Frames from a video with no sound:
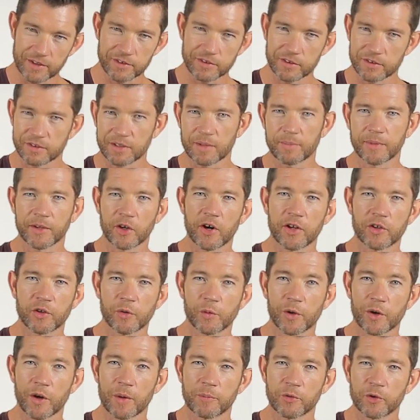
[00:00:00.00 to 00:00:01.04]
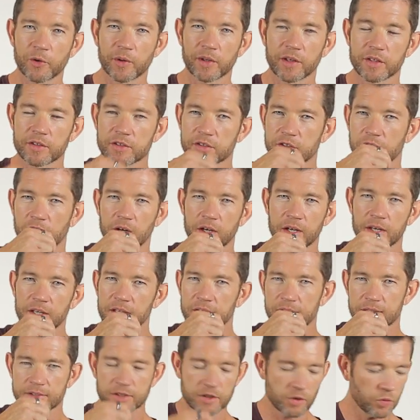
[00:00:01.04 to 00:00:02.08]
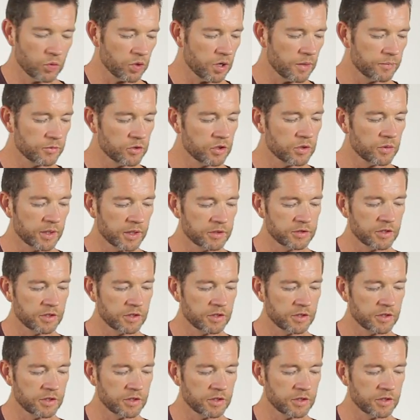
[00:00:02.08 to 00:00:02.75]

it's just something I do when I'm doing this song. So what I'm doing